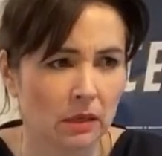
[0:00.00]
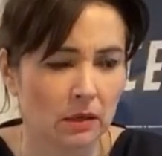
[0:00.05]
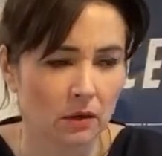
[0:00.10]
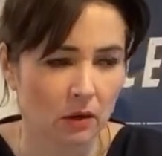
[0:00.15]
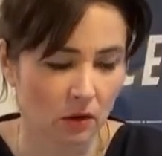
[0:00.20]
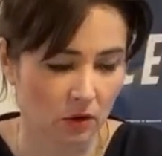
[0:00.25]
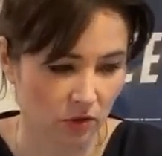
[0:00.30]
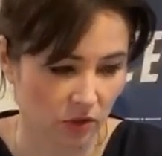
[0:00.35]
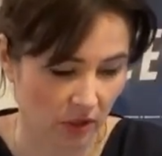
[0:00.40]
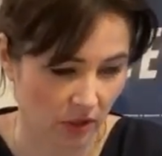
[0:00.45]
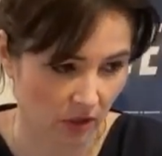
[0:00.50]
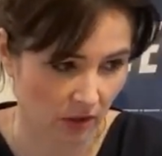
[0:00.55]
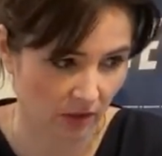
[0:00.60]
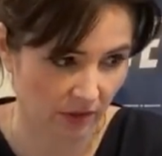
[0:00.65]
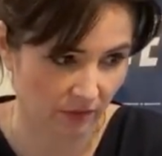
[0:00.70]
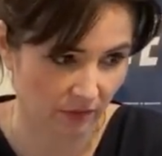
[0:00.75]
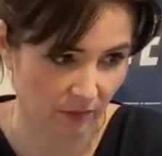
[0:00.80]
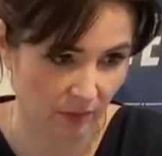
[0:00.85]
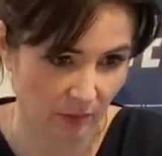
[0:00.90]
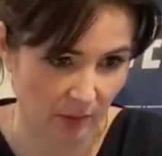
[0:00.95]
gosh, I can't
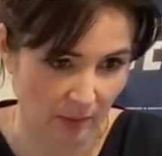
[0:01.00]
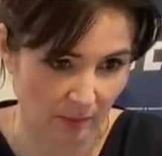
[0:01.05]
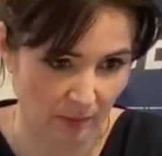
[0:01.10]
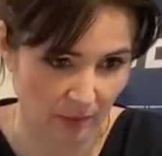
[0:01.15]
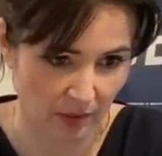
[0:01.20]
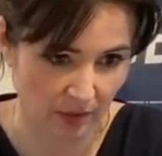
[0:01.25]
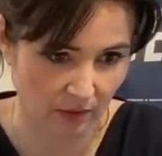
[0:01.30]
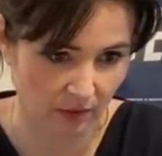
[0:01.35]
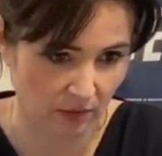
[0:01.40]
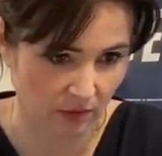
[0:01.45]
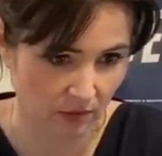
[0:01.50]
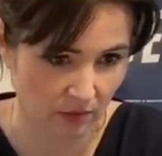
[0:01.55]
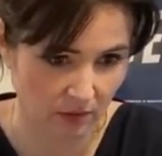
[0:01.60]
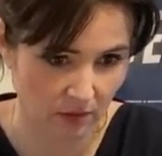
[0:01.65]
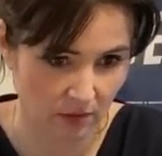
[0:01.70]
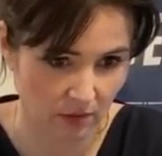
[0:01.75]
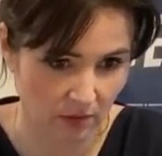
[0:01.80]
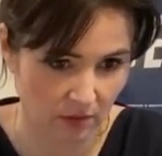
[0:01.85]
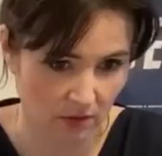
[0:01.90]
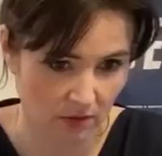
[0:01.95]
even remember,
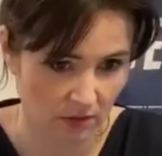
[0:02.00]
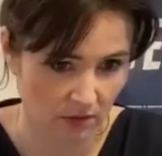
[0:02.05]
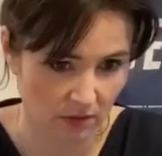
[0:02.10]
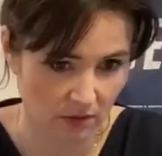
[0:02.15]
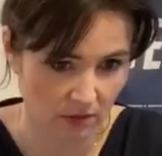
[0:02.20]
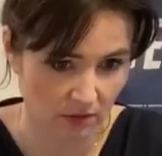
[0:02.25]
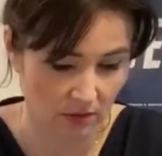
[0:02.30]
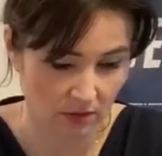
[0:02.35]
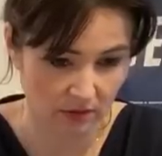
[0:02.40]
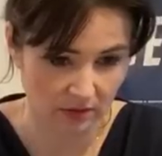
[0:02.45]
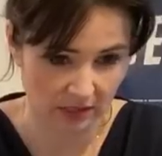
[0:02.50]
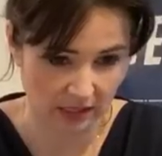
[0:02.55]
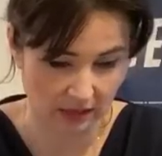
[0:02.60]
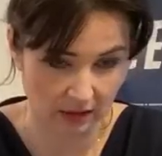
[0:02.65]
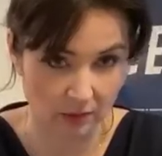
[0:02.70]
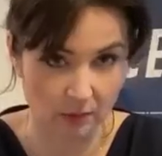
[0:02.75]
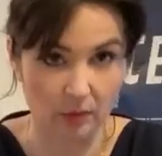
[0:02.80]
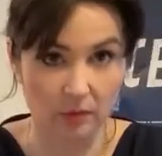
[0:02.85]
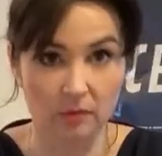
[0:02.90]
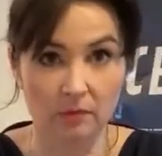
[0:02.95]

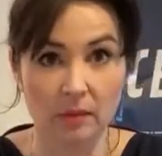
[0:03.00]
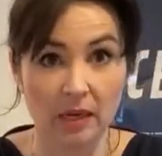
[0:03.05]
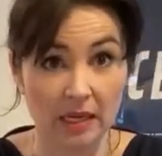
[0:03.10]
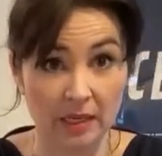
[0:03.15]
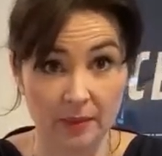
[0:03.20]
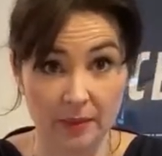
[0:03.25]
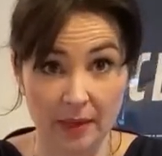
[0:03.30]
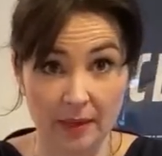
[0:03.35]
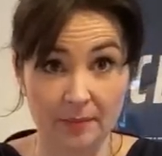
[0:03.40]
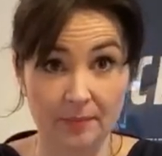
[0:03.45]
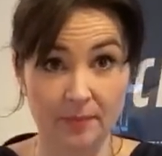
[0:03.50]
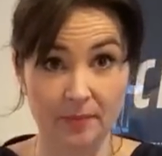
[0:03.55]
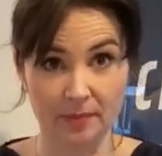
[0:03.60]
terrible, anyway.